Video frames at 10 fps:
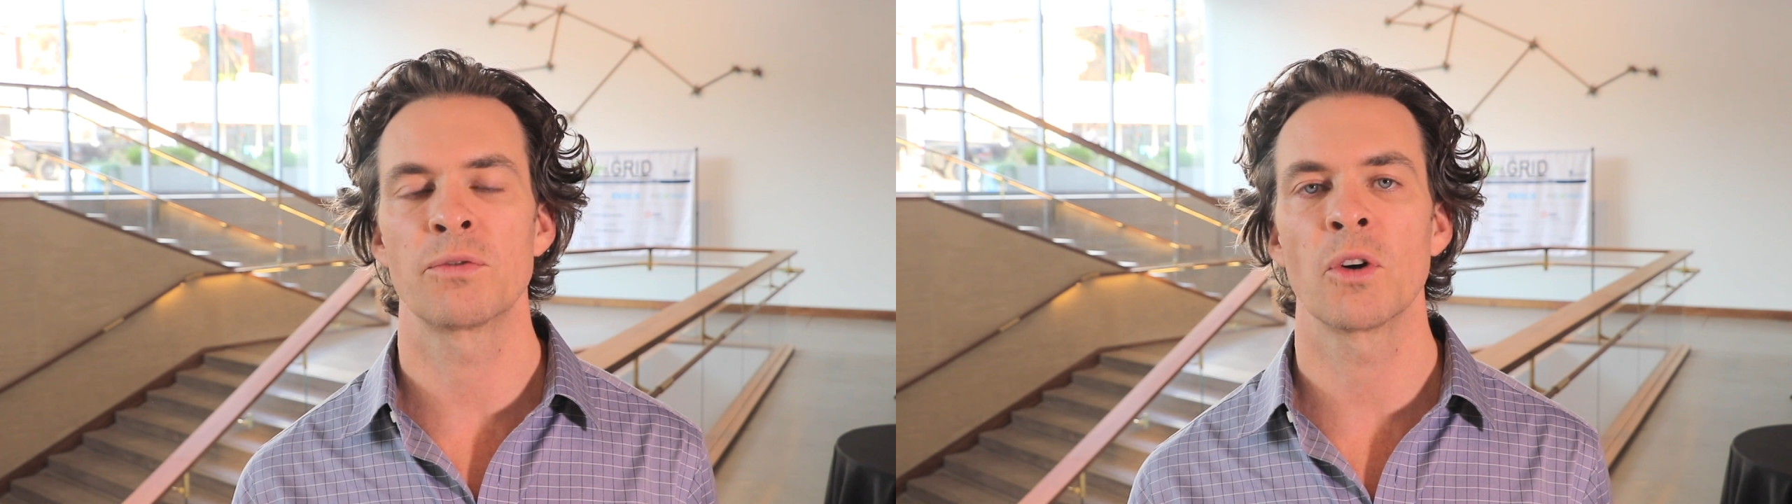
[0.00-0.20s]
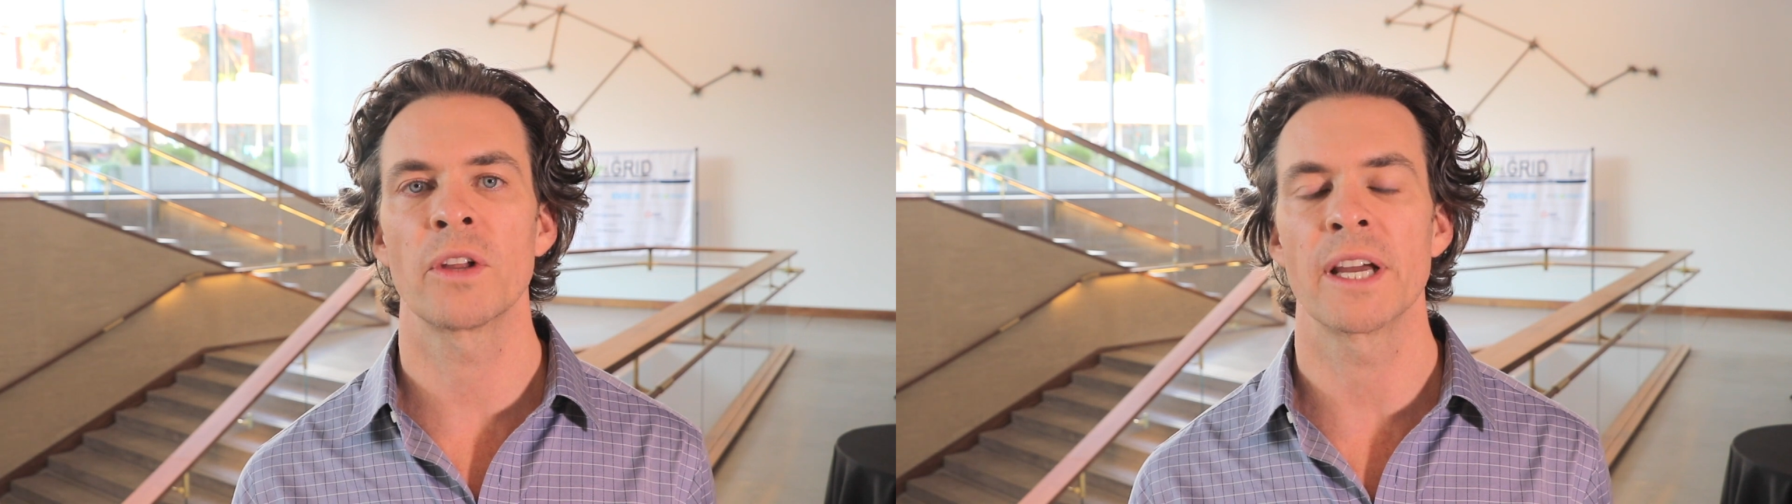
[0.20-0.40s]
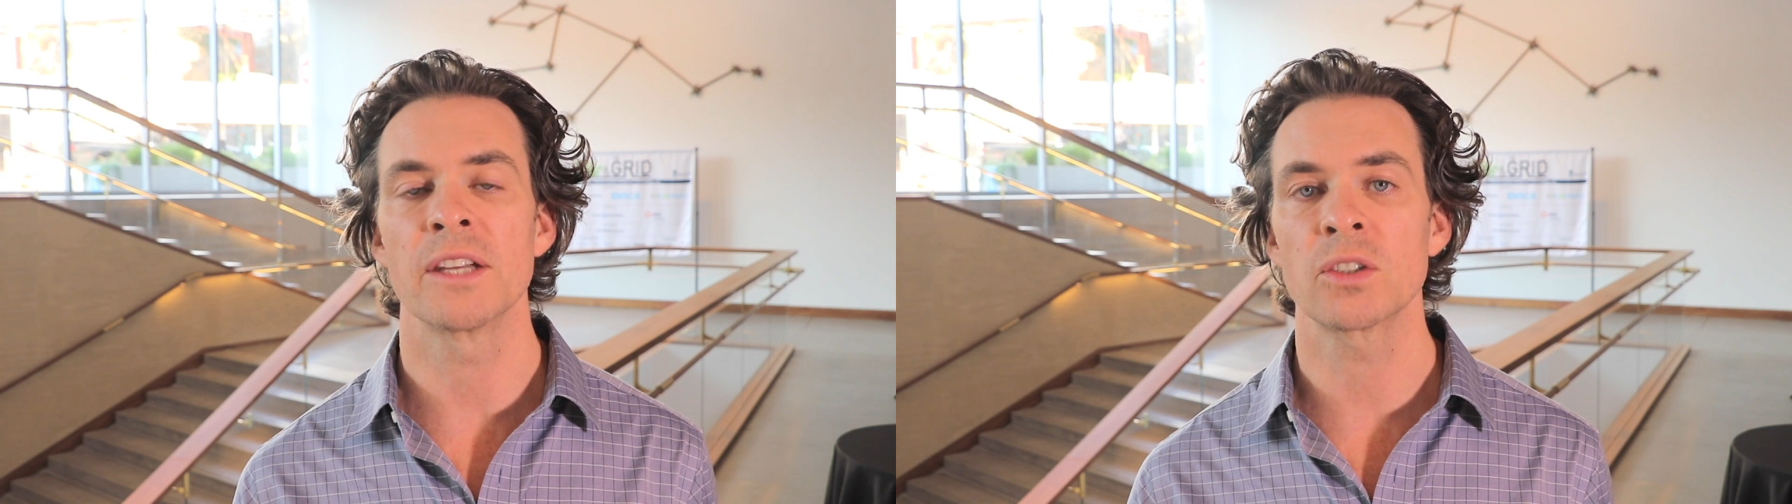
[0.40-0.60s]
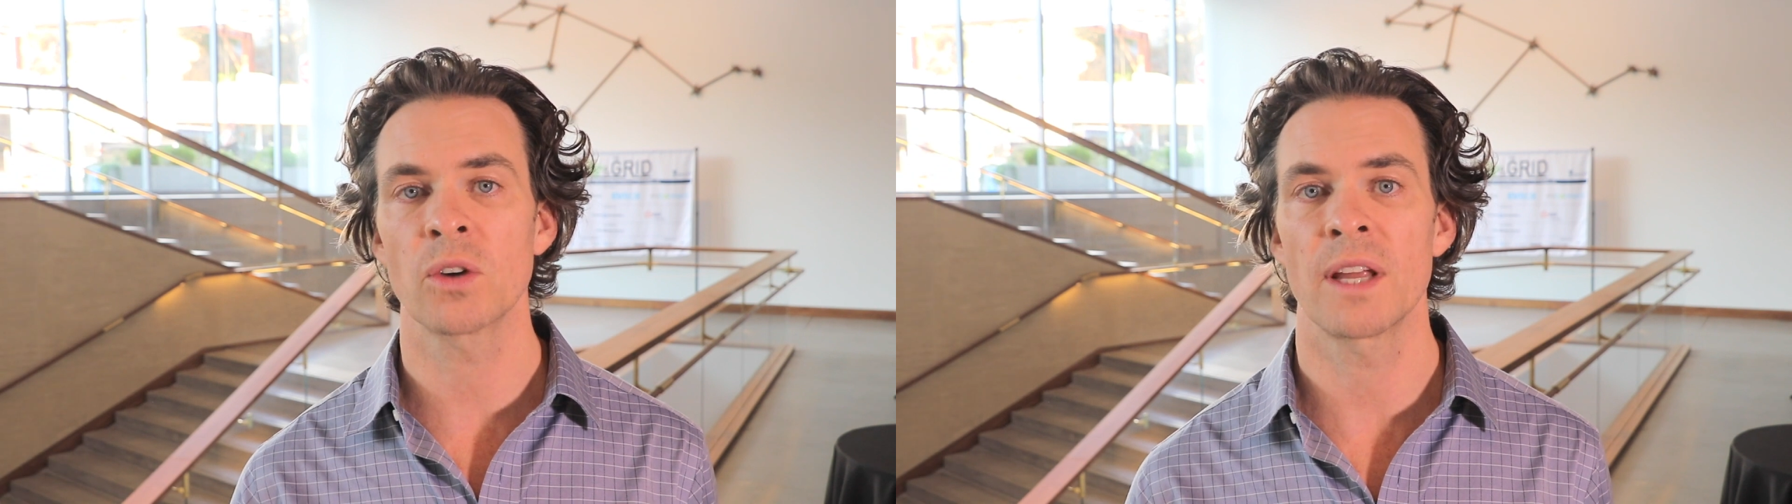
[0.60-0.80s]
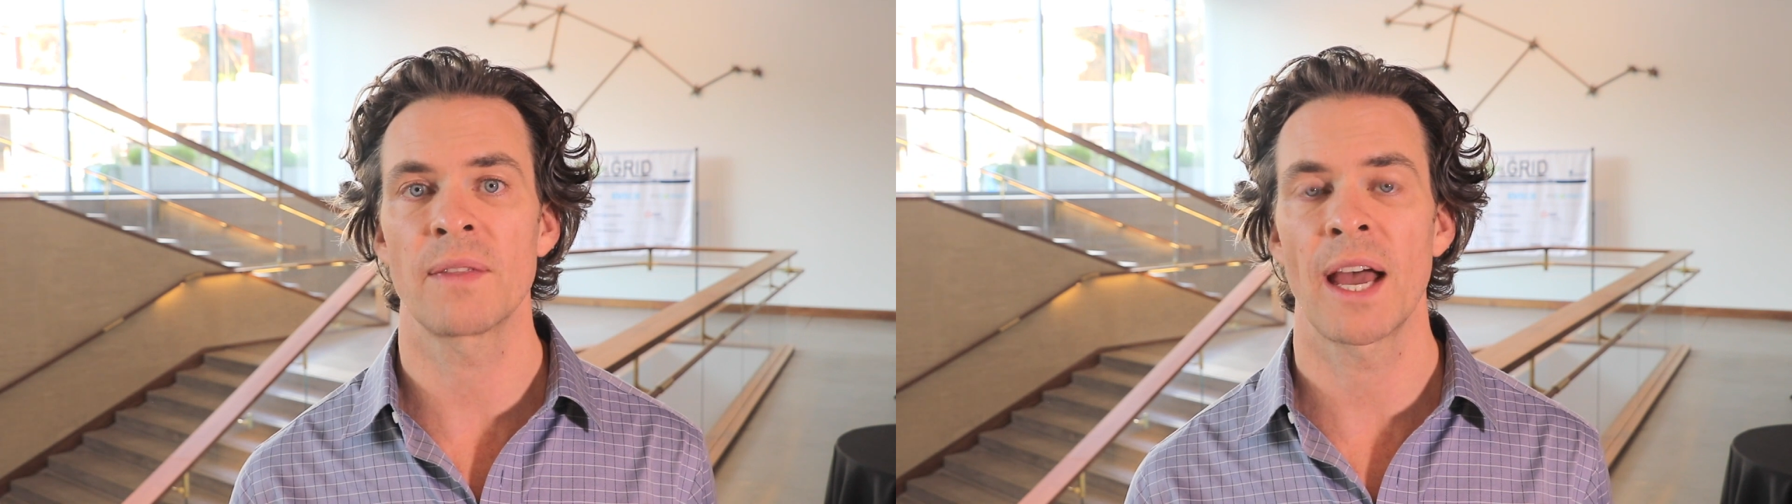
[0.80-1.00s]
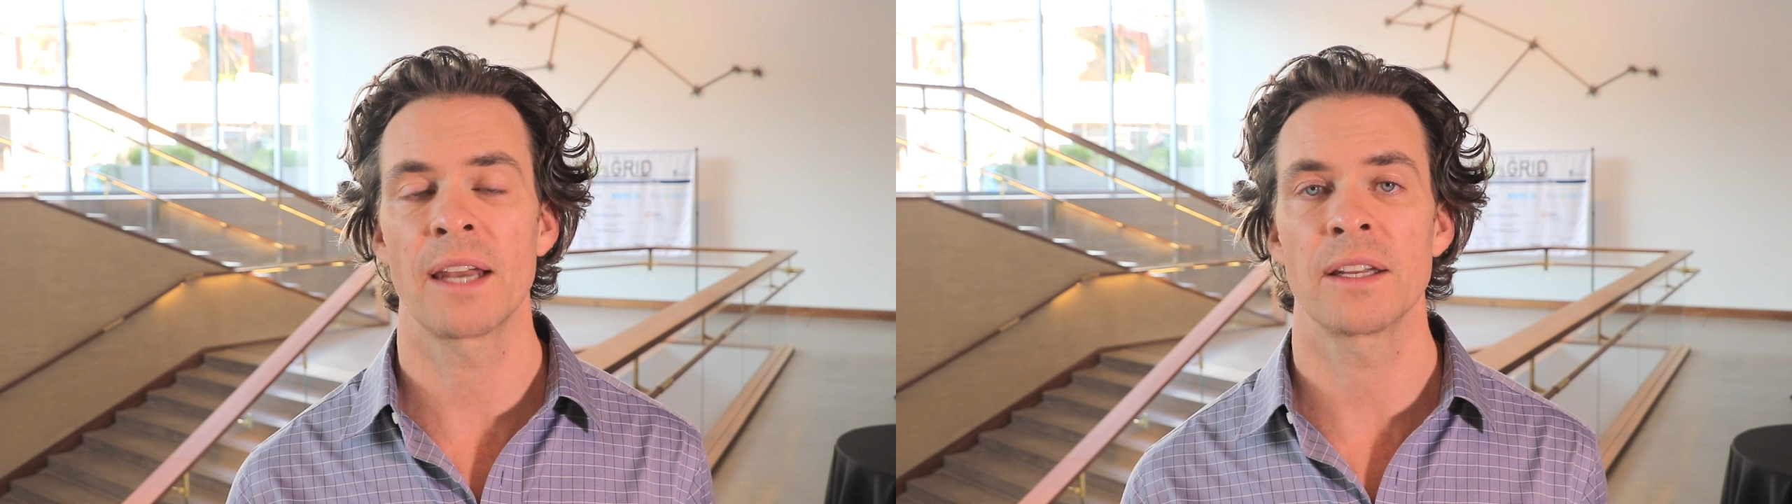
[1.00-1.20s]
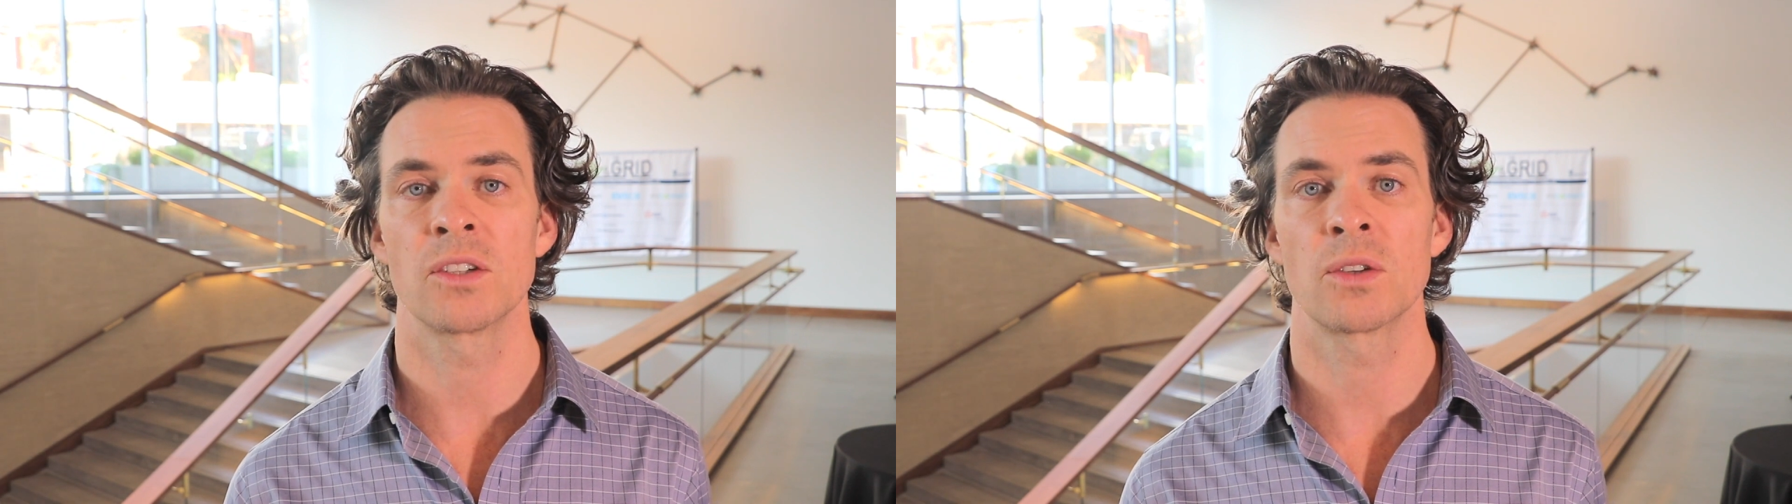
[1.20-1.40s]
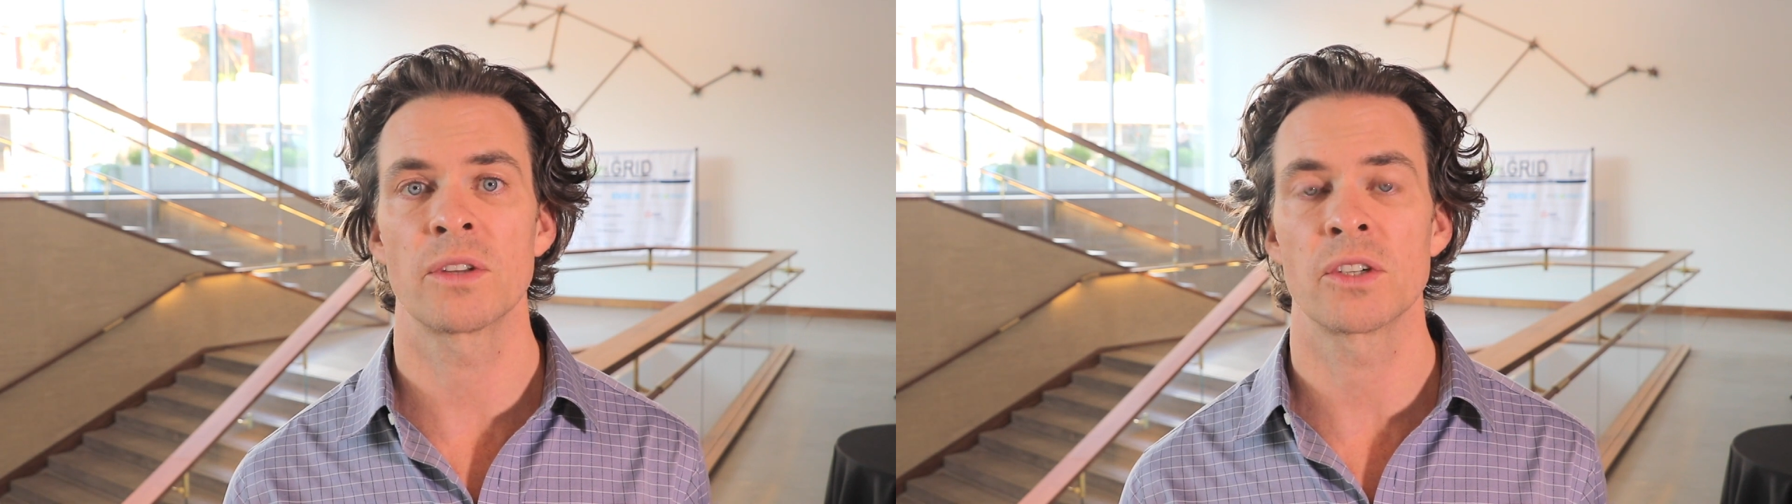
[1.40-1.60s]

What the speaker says: fully integrate that into